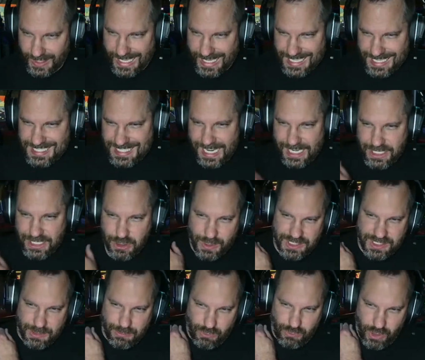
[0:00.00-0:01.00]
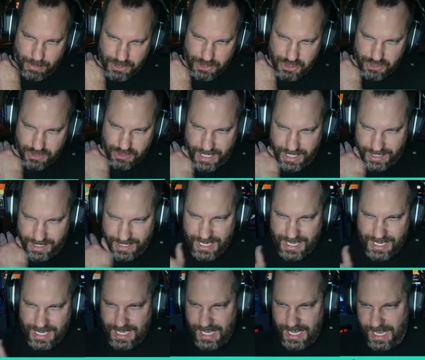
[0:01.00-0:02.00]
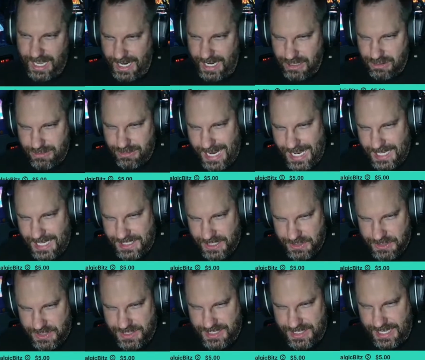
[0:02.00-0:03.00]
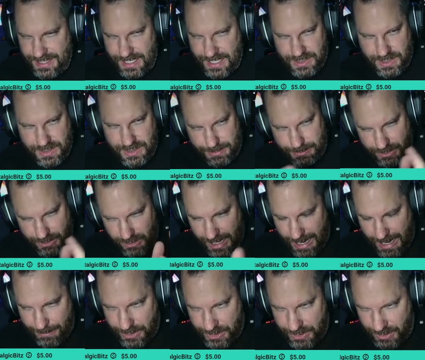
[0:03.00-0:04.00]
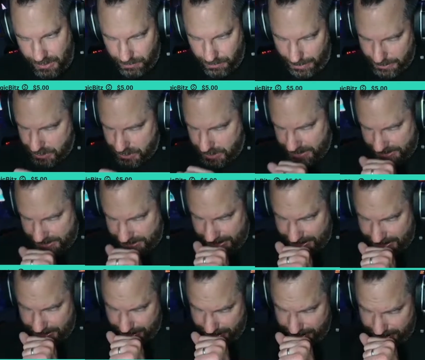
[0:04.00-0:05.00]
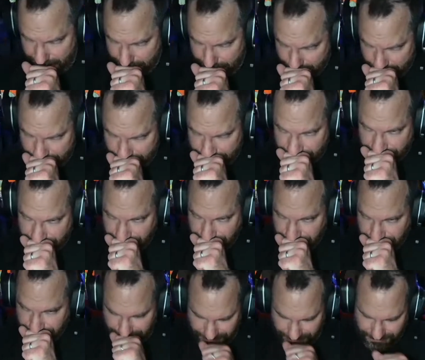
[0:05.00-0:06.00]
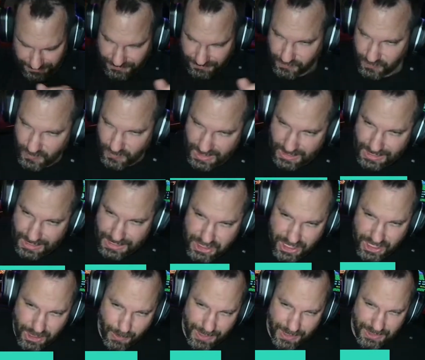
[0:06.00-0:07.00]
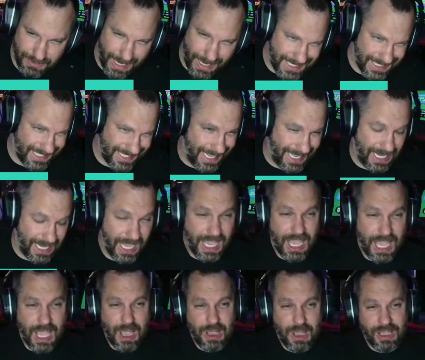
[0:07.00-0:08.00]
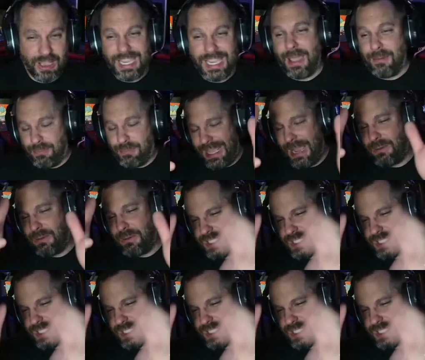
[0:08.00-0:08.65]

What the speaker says: Daniel wants some Robotron. Congrats. Here's to 10,000 subscribers. So Robotron is next in the queue. Gino wants Rastan. Yeah, that was